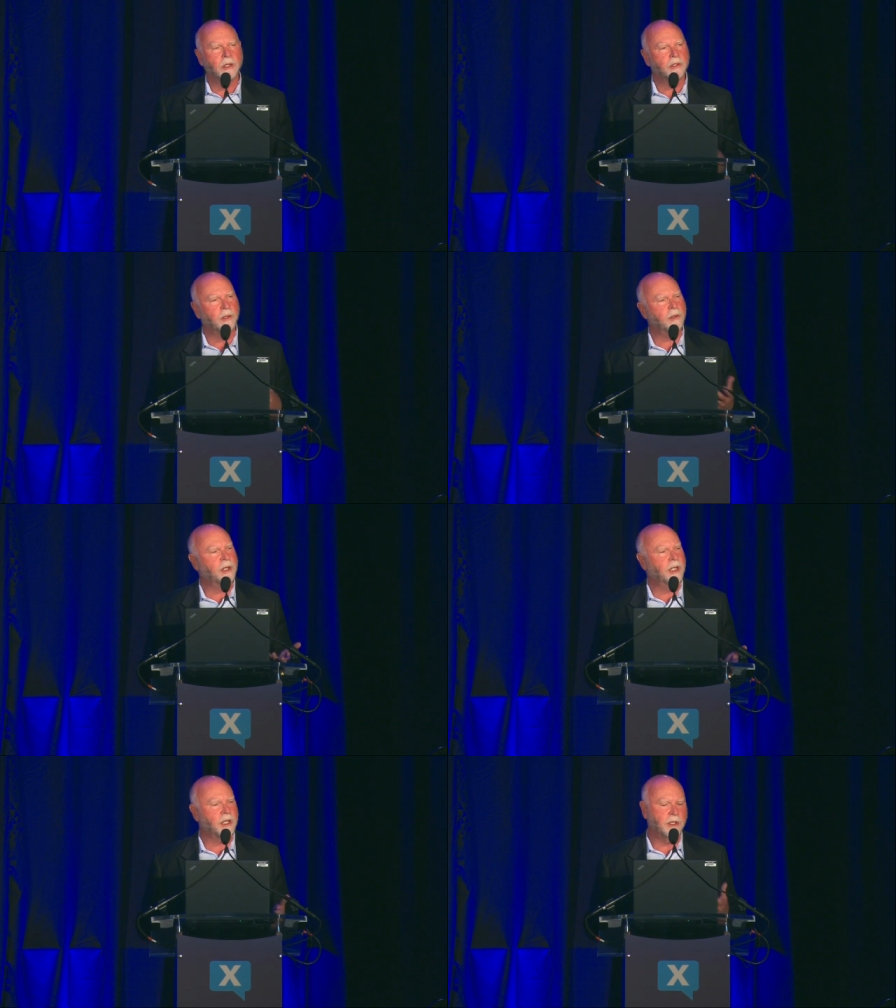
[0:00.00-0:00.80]
So
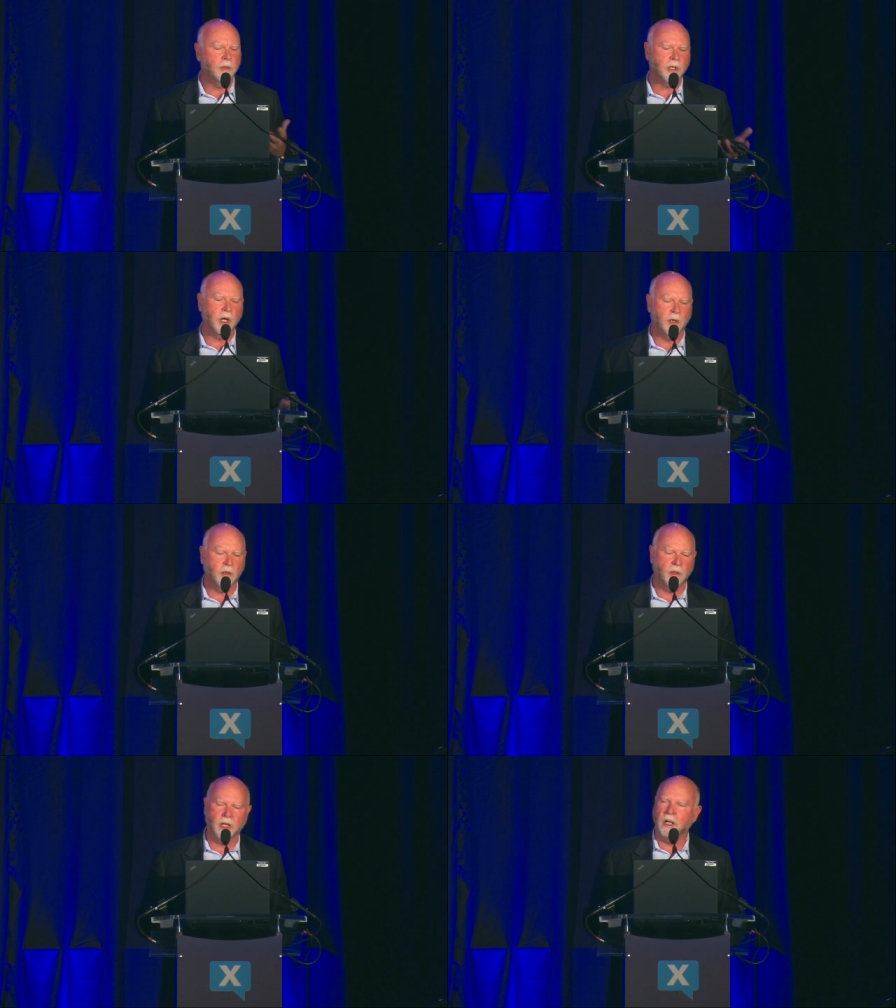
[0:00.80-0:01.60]
using this new
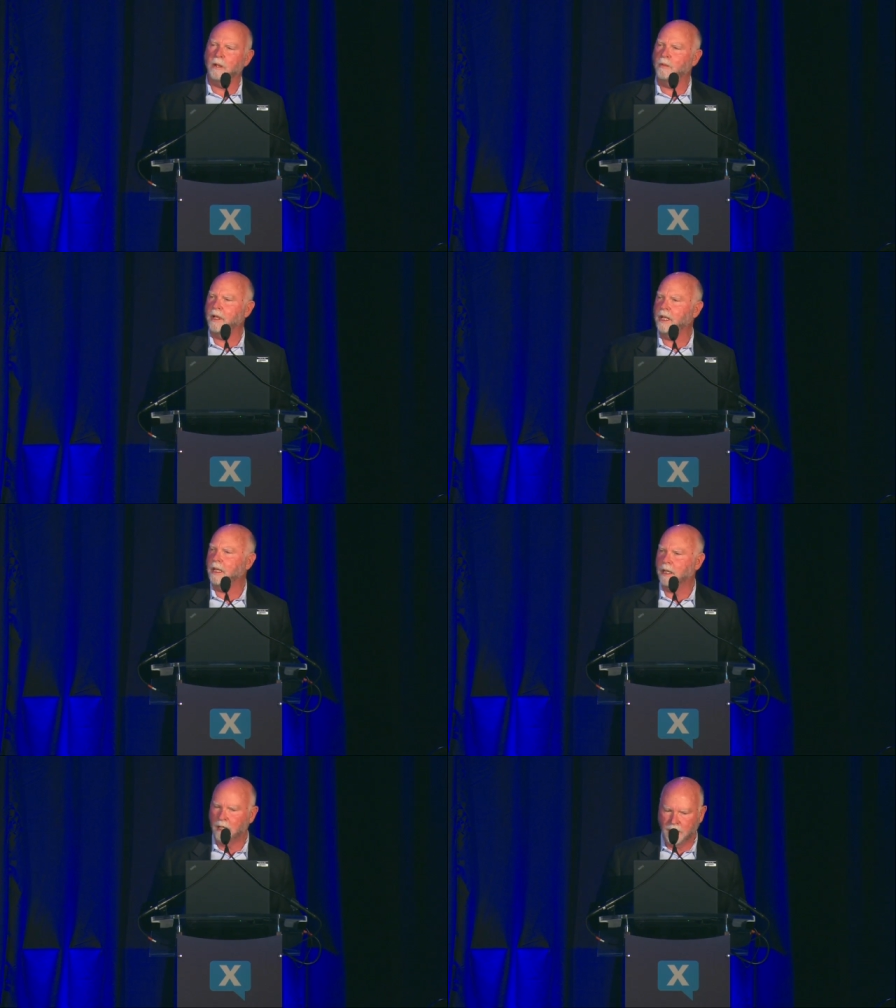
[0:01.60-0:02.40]
code, uh,
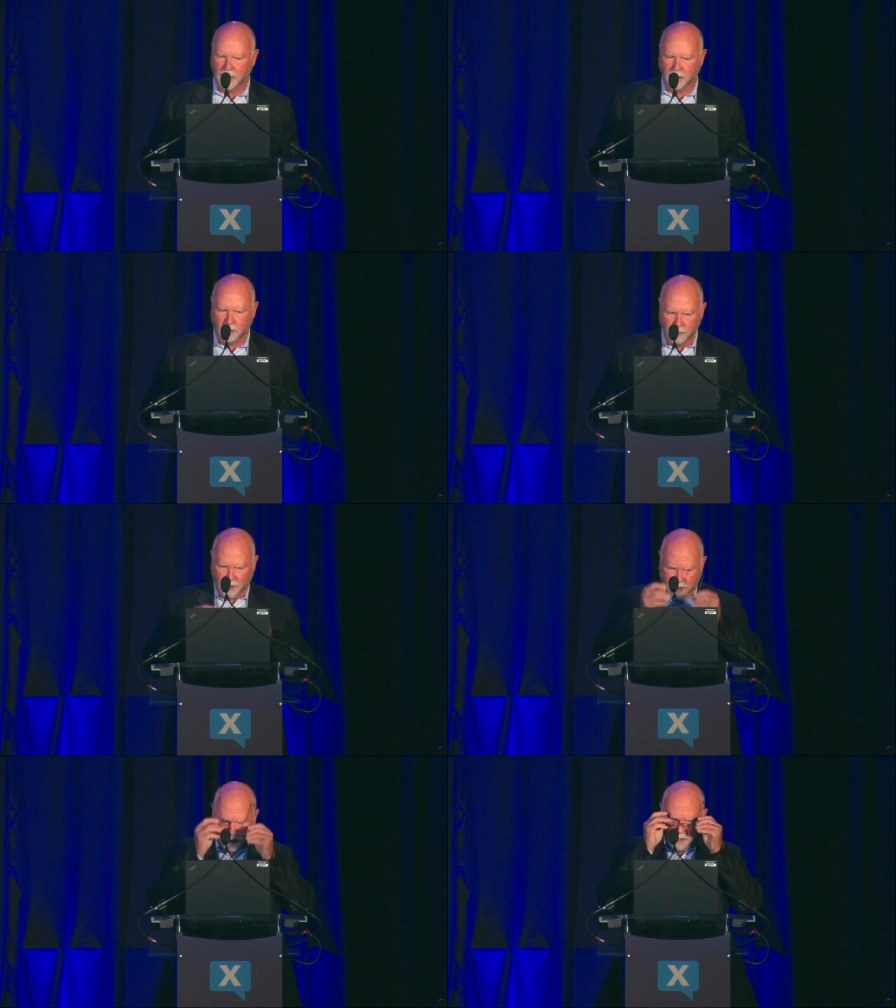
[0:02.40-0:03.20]
we uh,
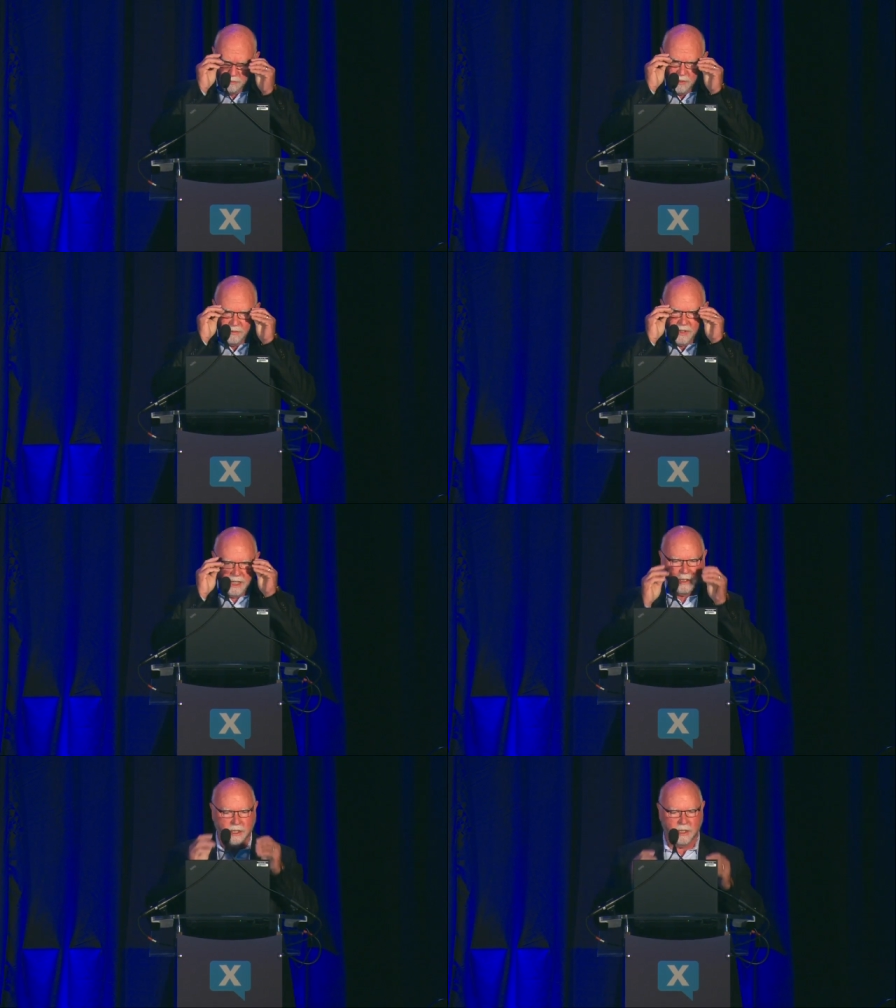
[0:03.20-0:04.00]
encoded a number of things